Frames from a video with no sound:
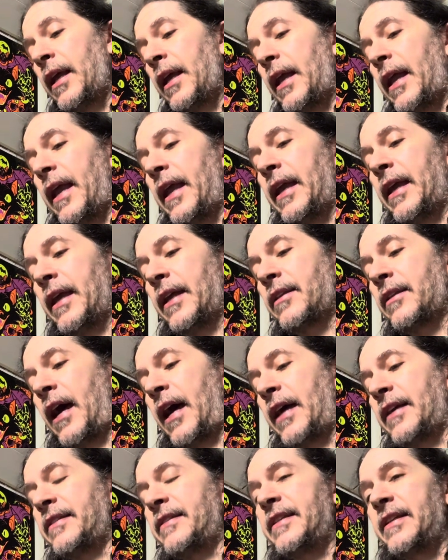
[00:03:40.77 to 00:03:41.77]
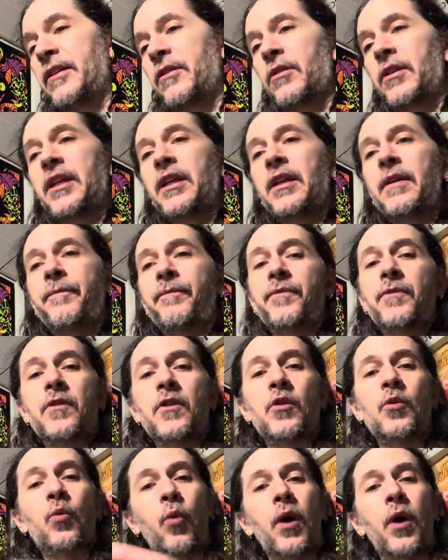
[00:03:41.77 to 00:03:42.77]
And ideally,
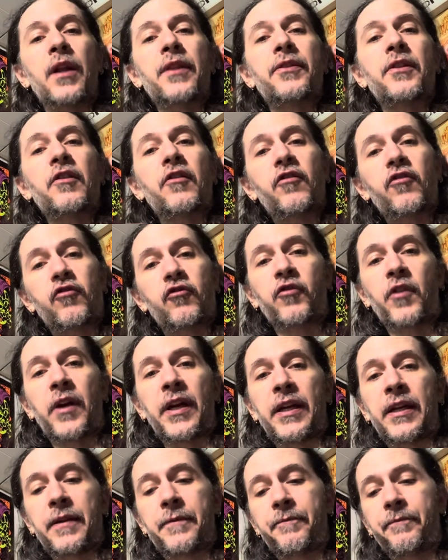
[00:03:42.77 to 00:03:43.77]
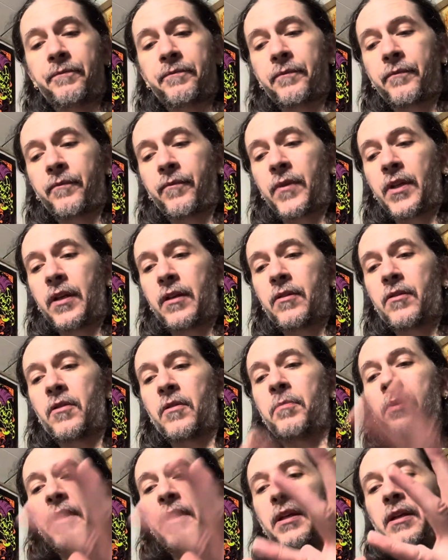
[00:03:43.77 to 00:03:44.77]
you want the string to
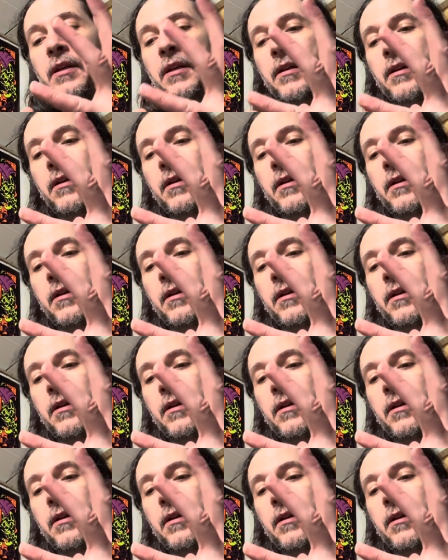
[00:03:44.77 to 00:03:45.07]
be